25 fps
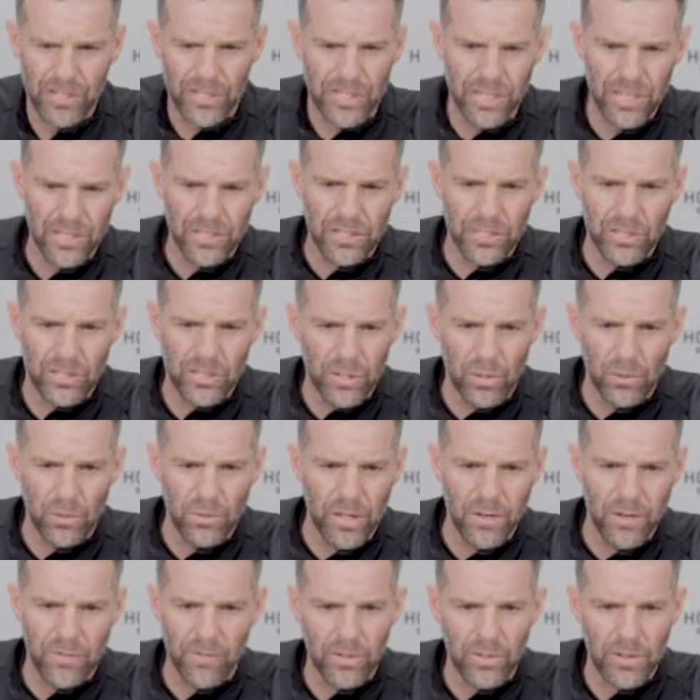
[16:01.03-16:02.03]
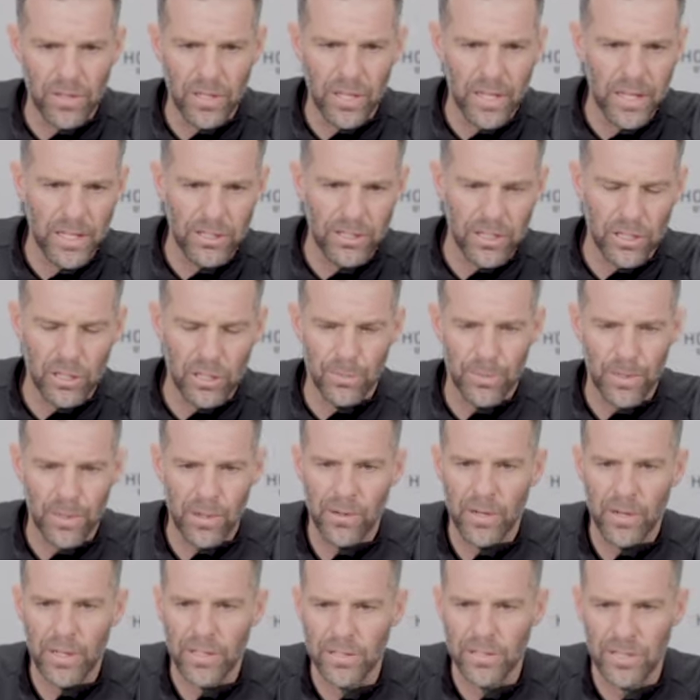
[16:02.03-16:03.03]
season is so different that he's
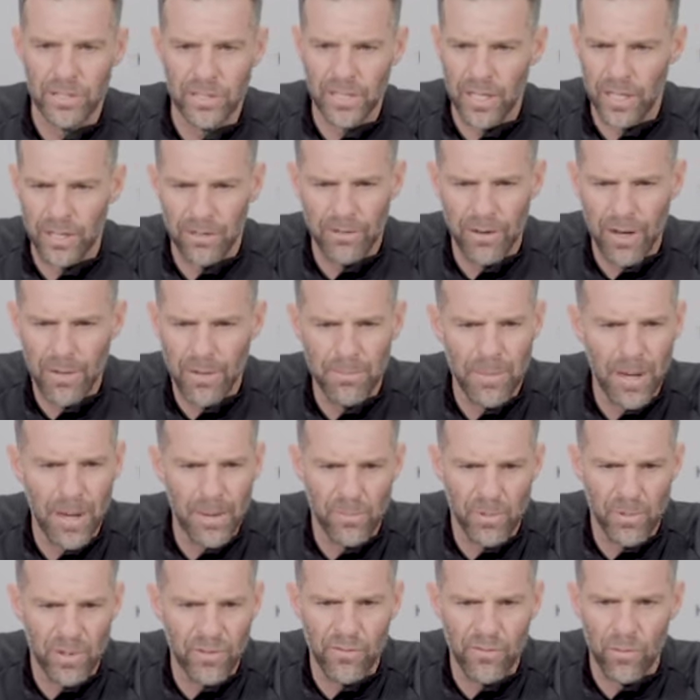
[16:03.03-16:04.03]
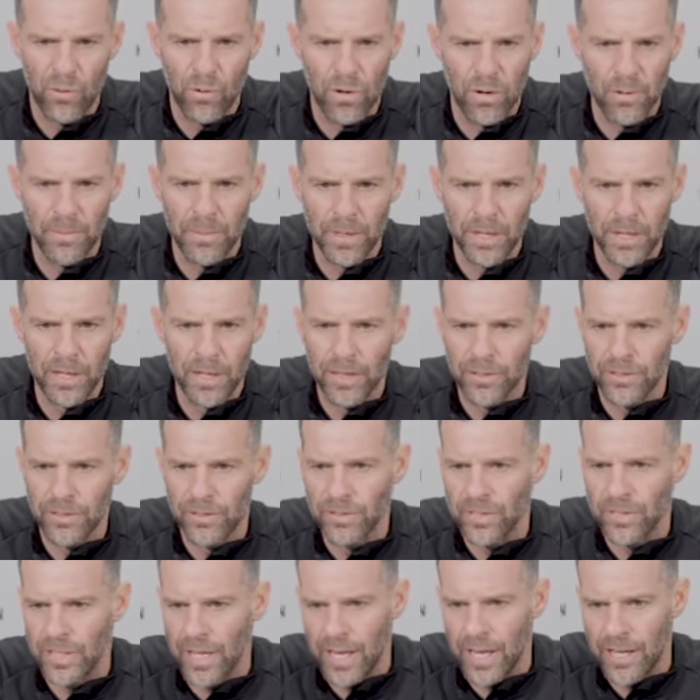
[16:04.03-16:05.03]
experienced. He's got a great memory for him, and he
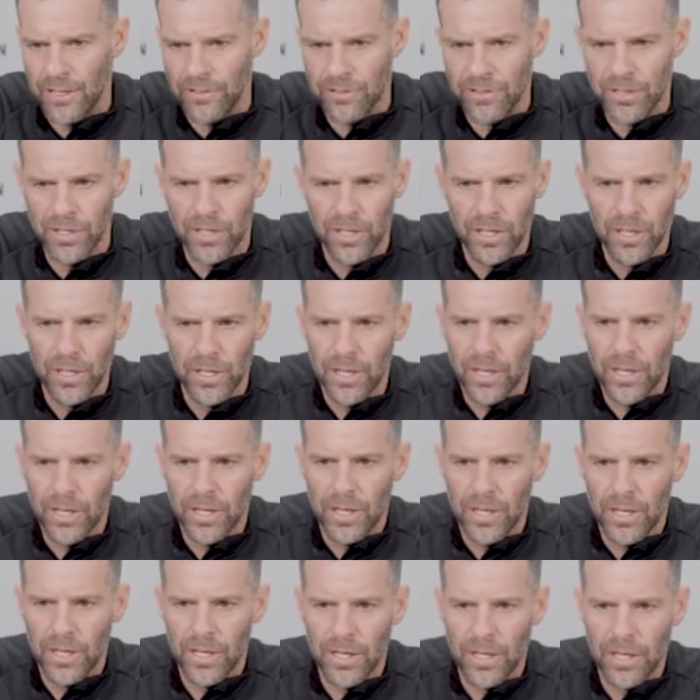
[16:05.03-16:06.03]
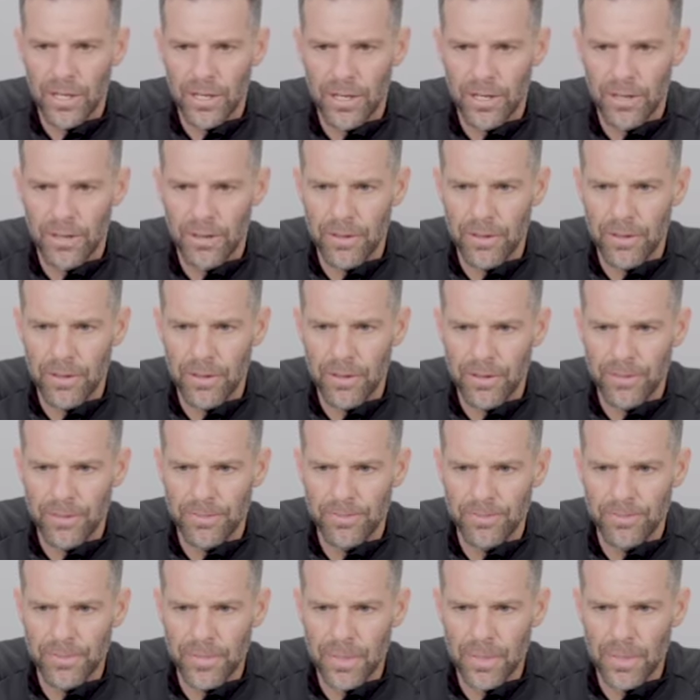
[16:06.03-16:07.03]
understands the
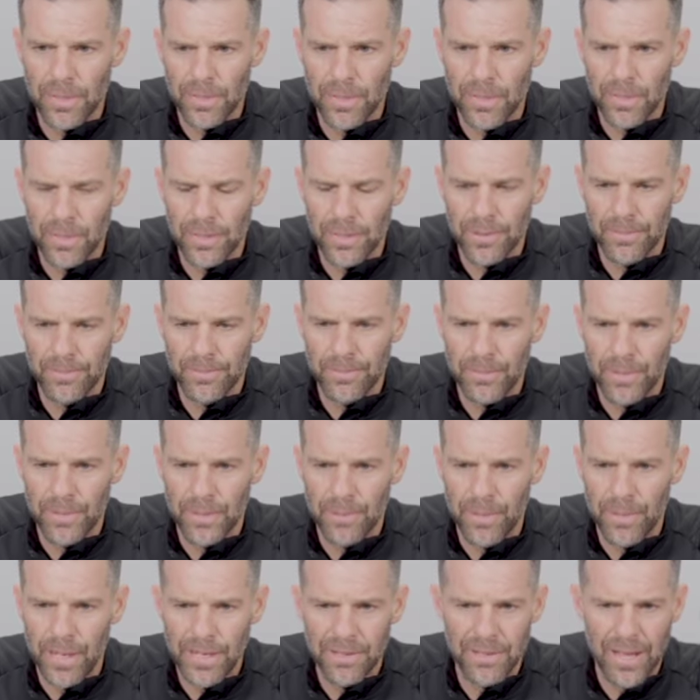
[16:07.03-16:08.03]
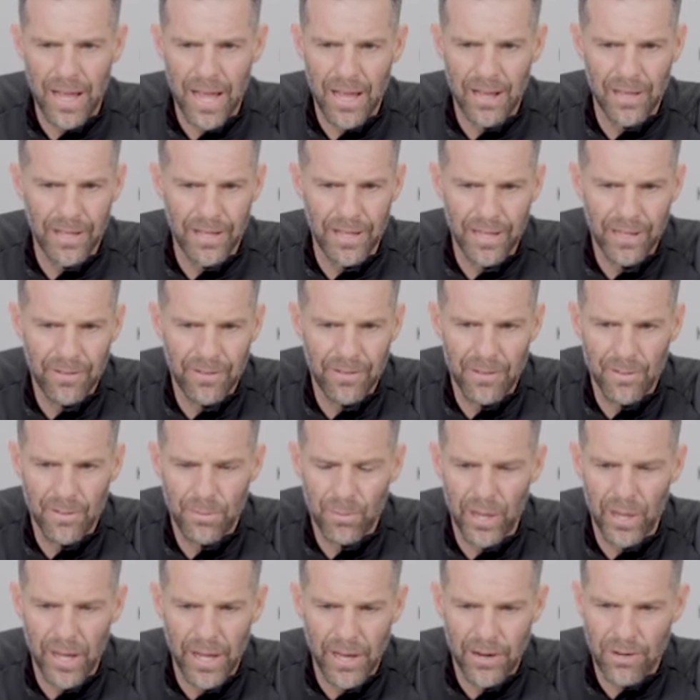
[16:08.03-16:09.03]
mentality of the
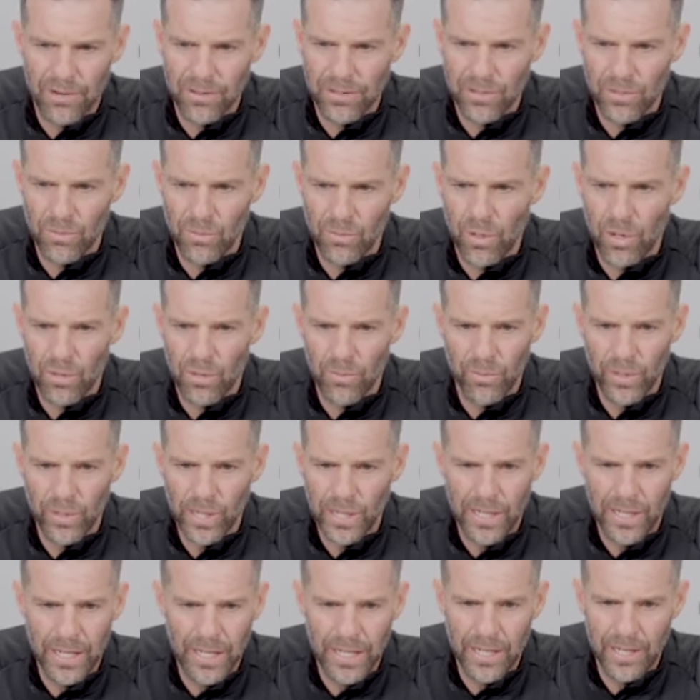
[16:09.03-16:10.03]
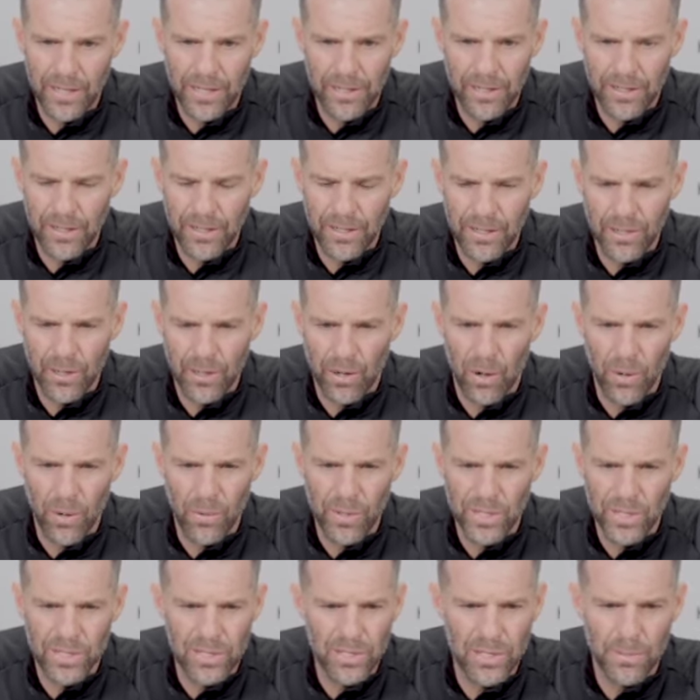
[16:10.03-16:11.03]
players and what we need, and
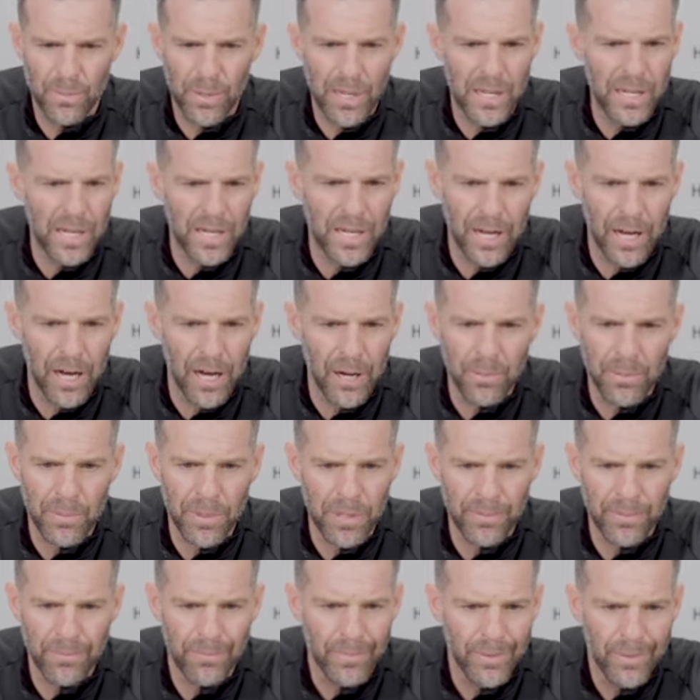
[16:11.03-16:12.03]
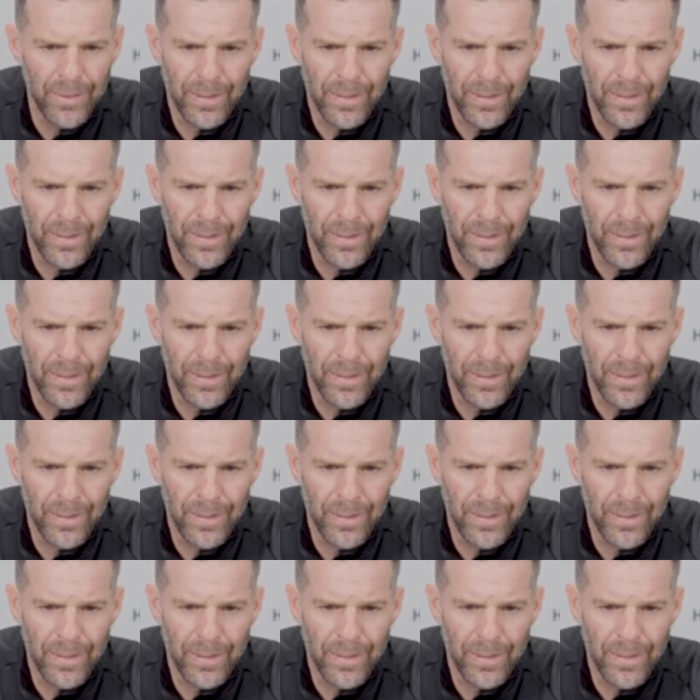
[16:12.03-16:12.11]
always speaking up. And